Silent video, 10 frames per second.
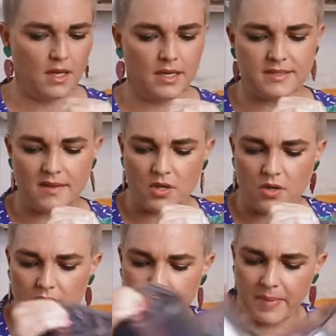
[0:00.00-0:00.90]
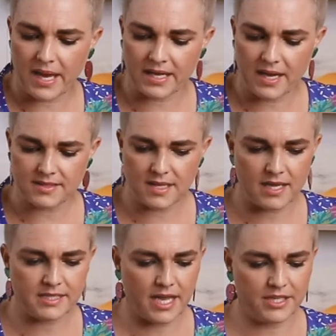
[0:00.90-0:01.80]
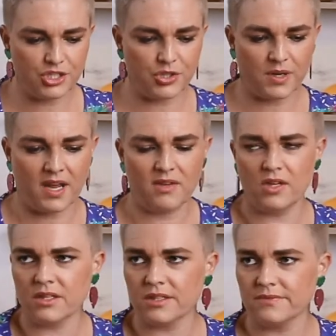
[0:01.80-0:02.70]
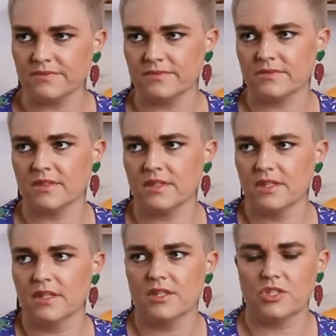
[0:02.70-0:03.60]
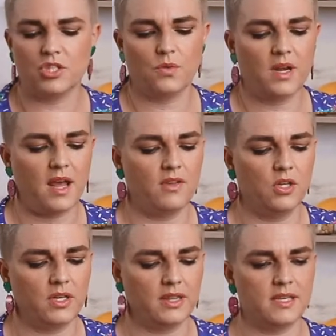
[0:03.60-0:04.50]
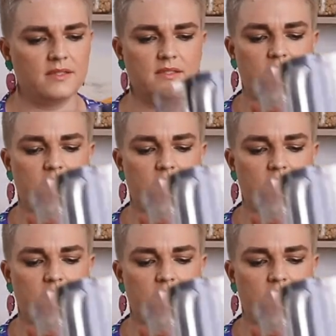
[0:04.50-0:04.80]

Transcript: Let's have a look back at our satay. Did you want to have a look? Do you want to have a look at this?